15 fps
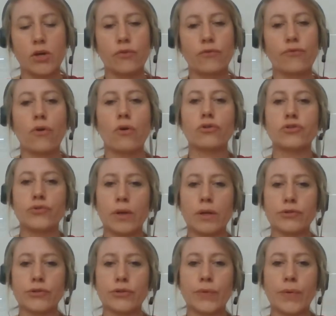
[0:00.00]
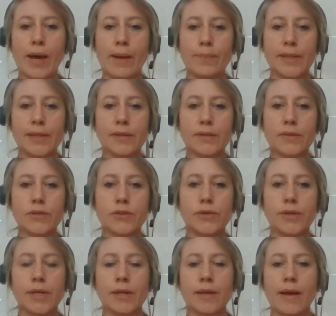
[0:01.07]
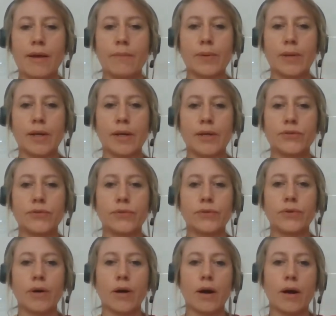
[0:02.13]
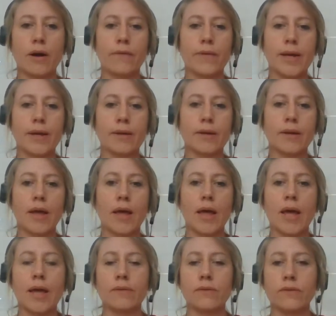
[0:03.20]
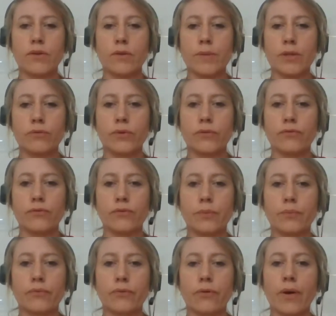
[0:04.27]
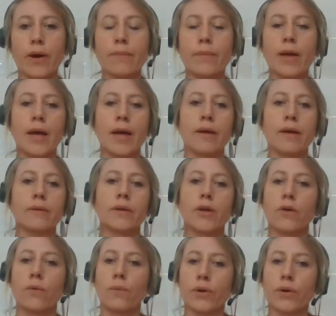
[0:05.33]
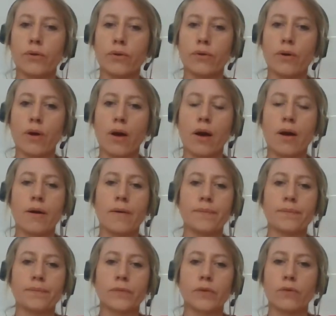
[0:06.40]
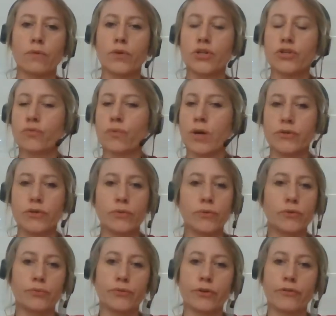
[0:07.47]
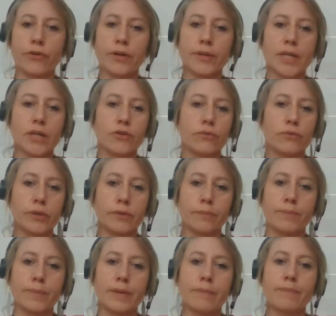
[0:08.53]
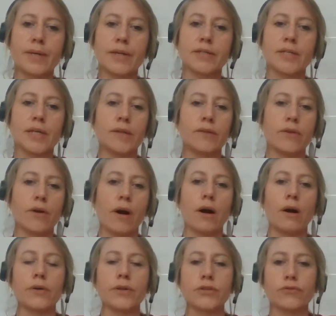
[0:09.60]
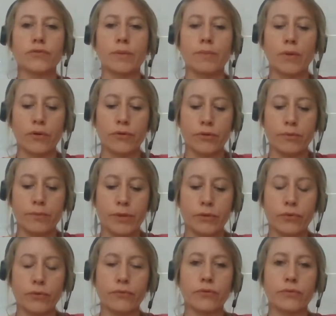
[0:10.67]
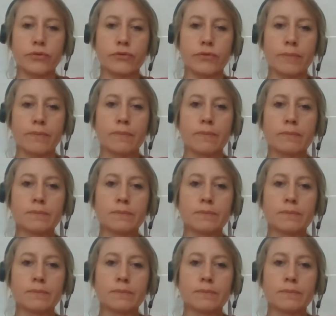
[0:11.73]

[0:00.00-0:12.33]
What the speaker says: For dual degree applicants, you can apply to the RN and the midwifery program, and whether which one you will prefer, then you will be picked in the RN stream or the midwifery stream.